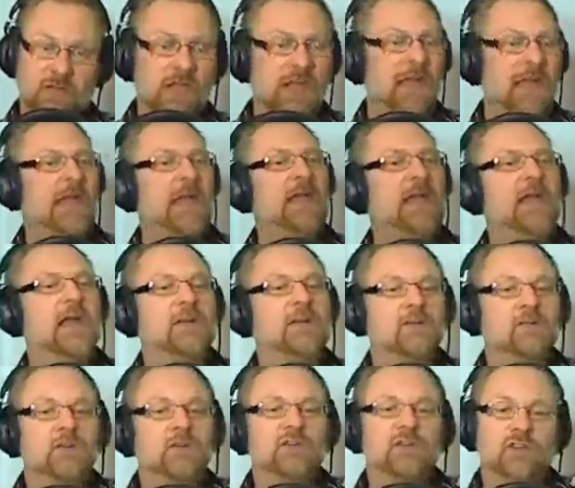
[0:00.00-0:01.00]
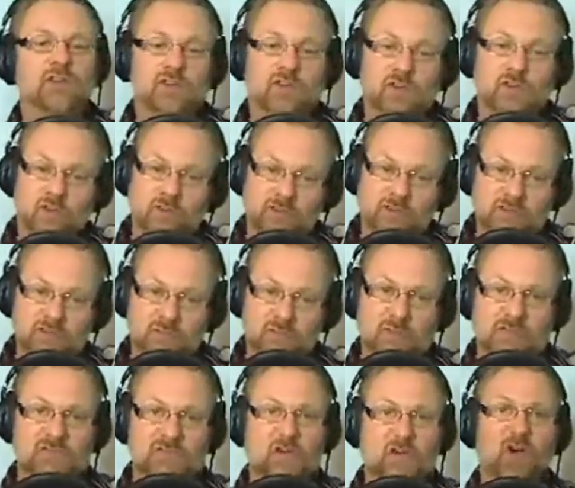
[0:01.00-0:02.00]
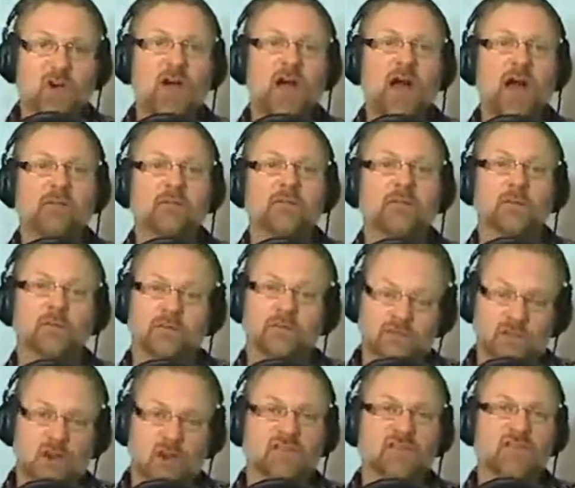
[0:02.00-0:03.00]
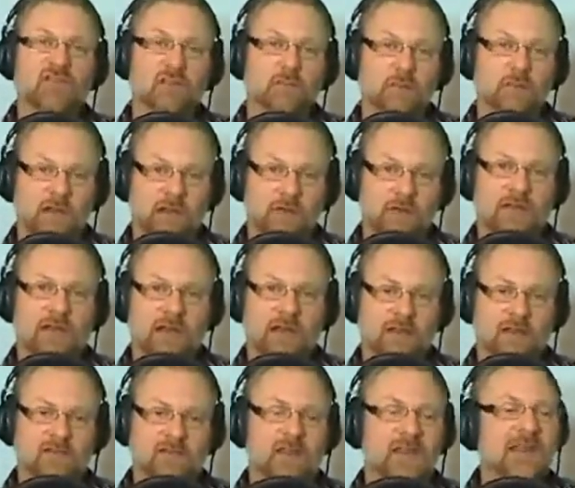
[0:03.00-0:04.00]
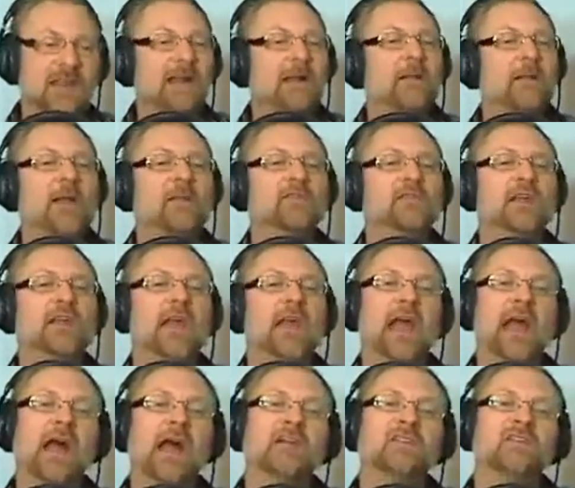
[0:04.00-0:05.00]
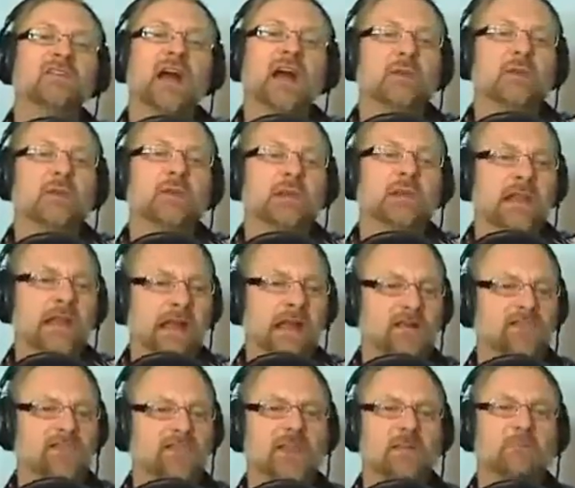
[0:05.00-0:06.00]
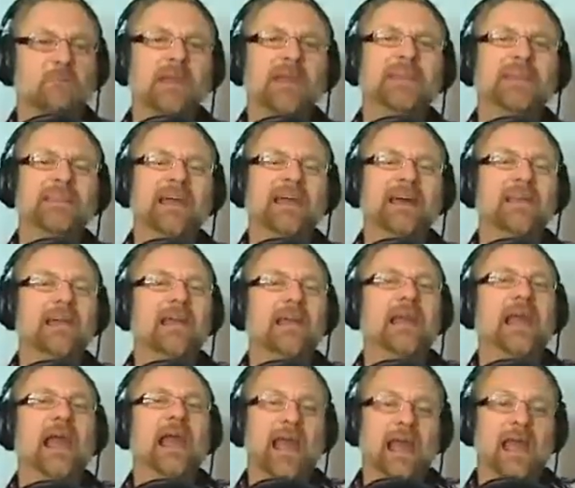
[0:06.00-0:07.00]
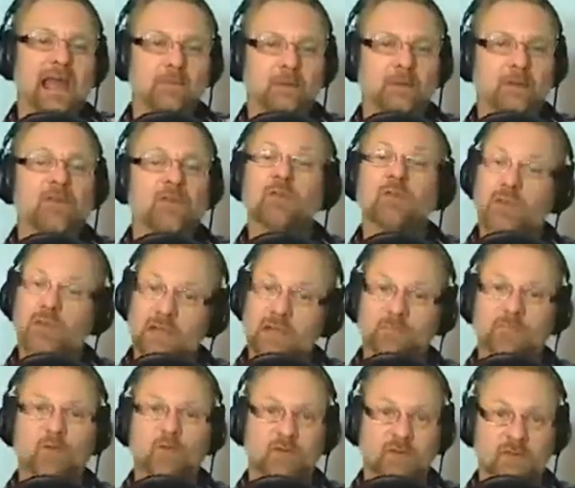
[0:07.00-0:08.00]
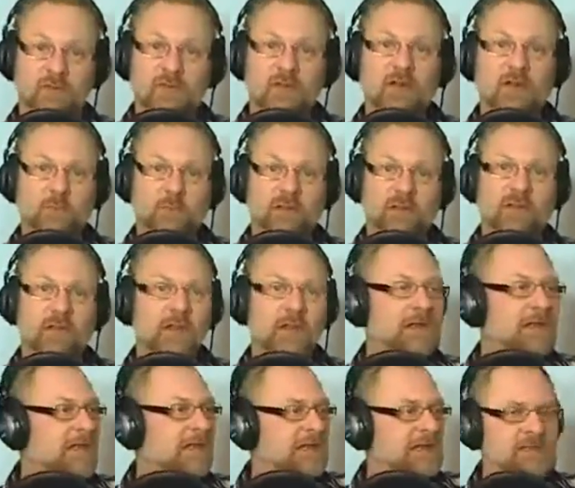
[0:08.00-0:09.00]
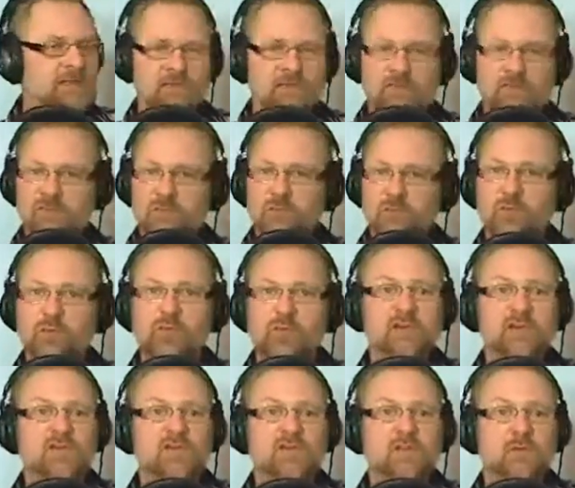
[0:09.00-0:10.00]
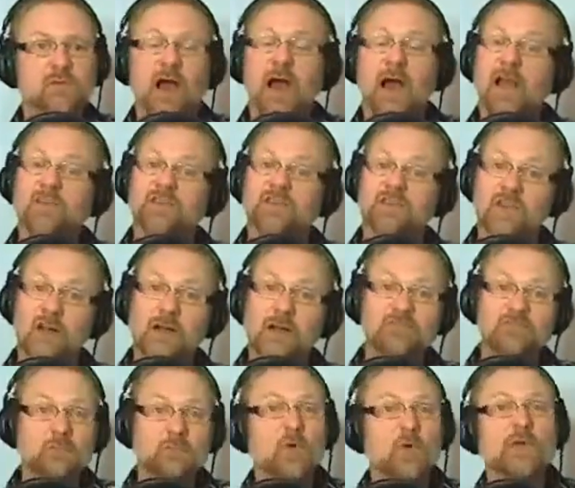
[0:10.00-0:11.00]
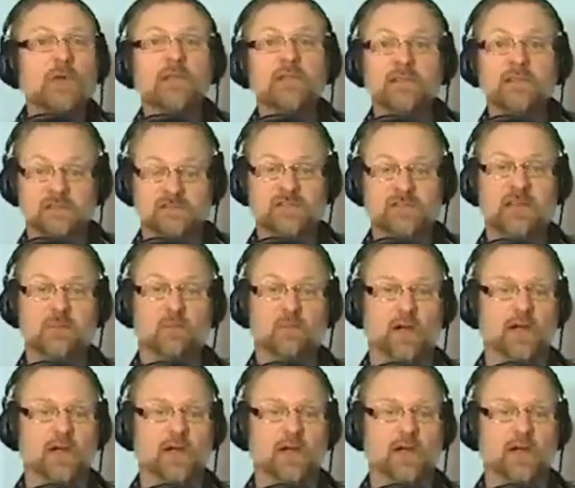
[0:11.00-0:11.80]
and I learned to turn the switch off that was causing the migraine headaches, and then as I relaxed and made that a habit through hypnotherapy, it just breezed through. I stopped smoking the same way.